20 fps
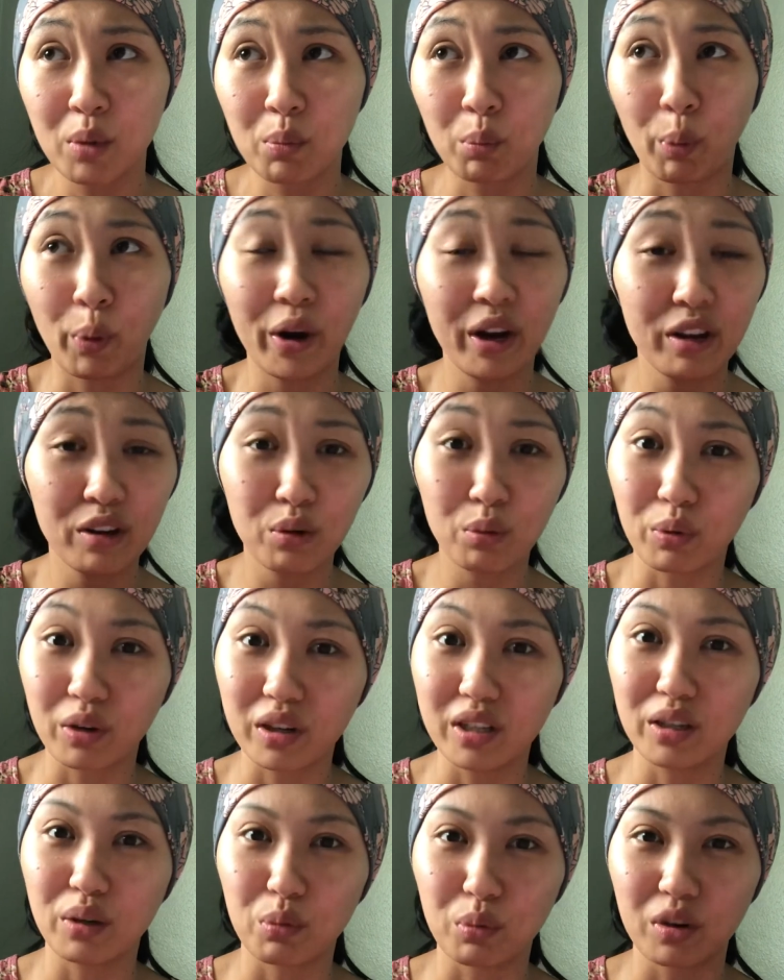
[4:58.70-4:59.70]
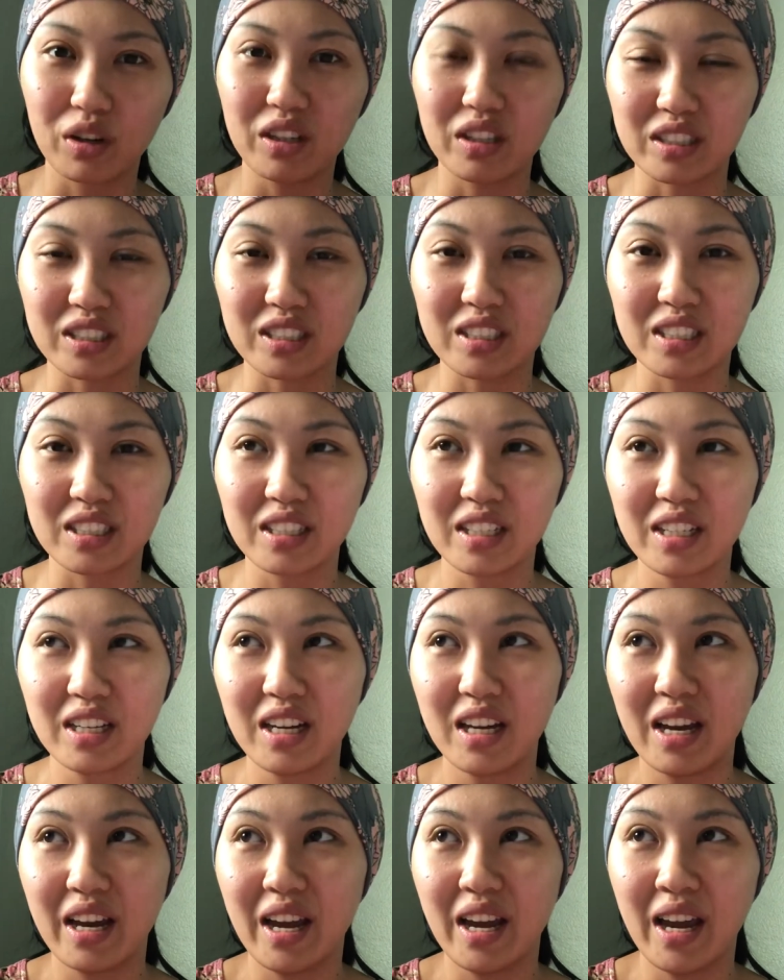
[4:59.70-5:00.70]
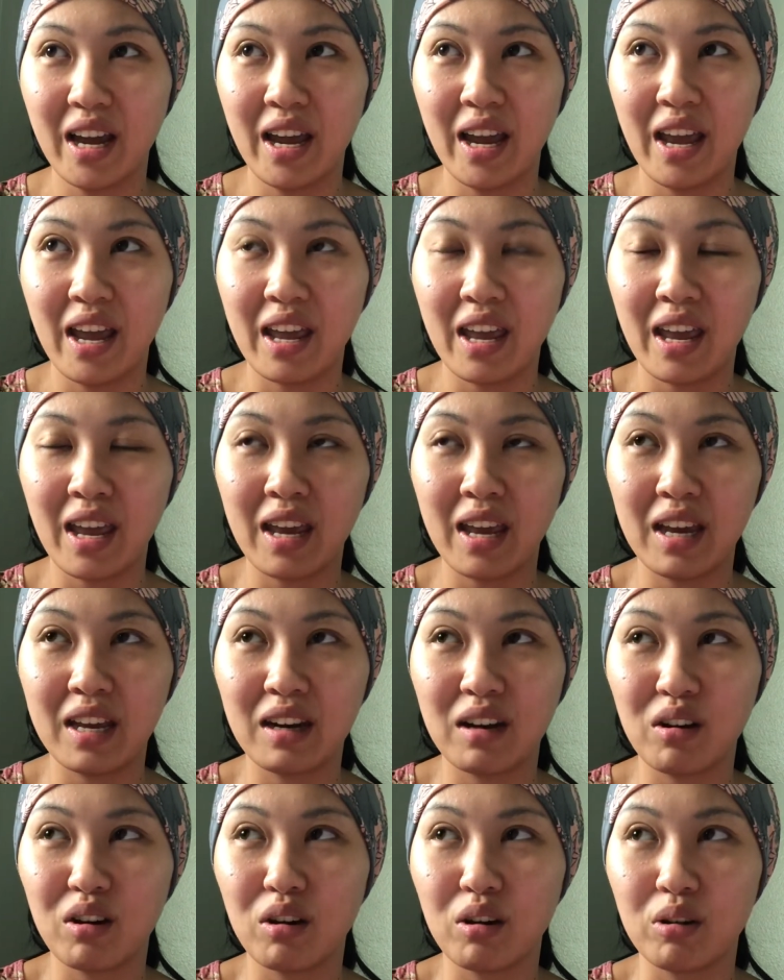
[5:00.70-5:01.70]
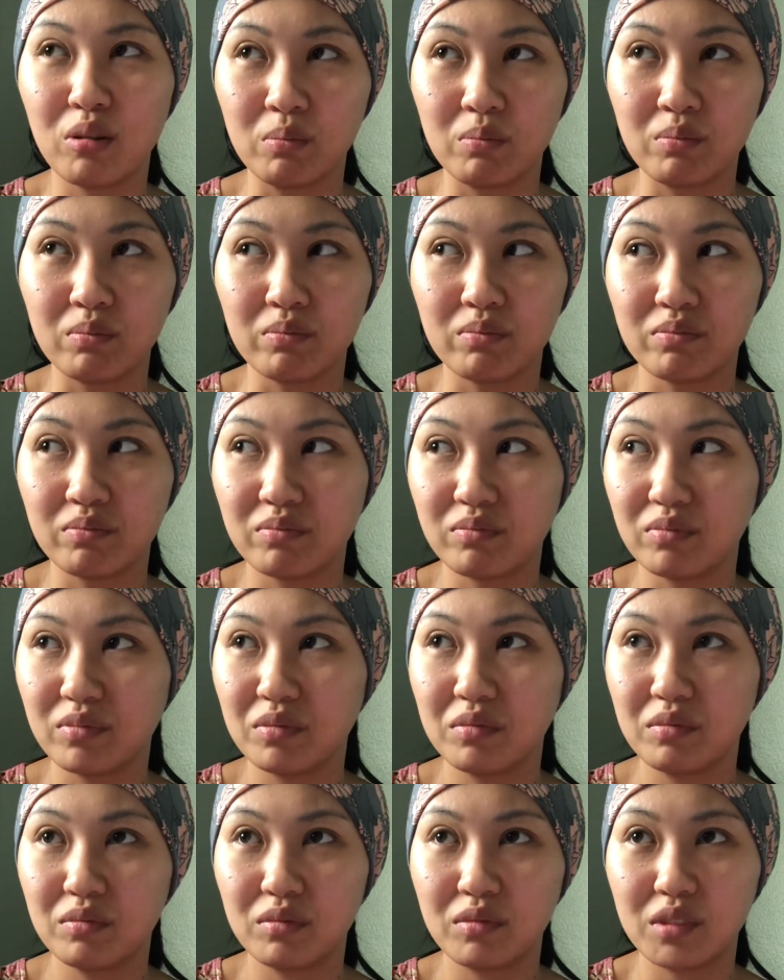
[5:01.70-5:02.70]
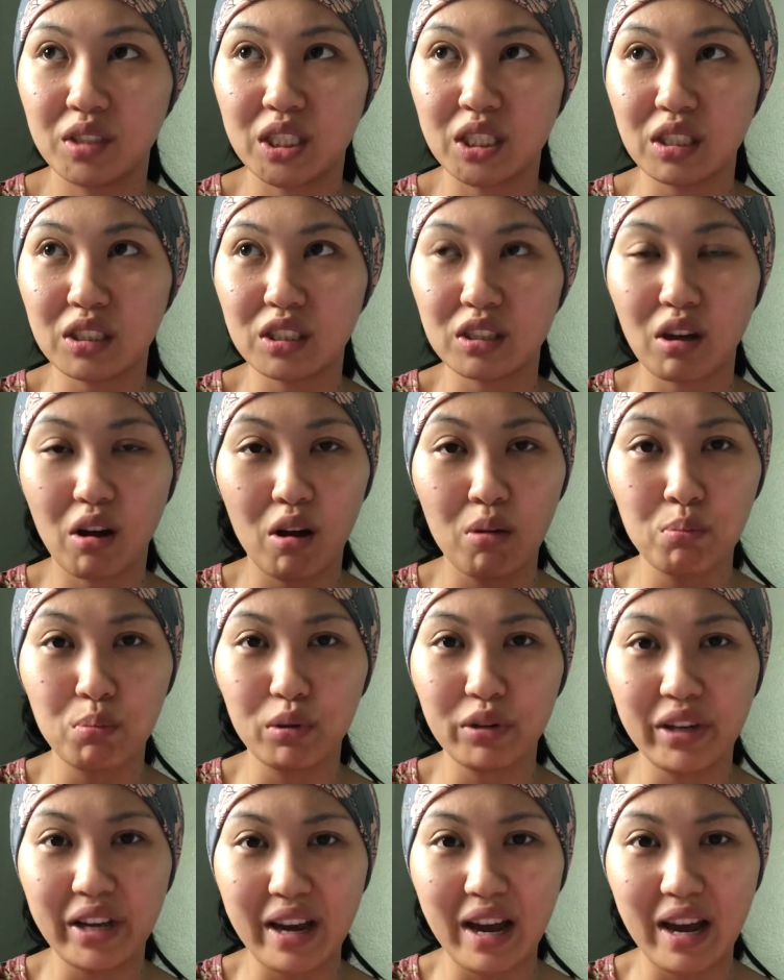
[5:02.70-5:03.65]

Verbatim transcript: prayer really works and um, just humbly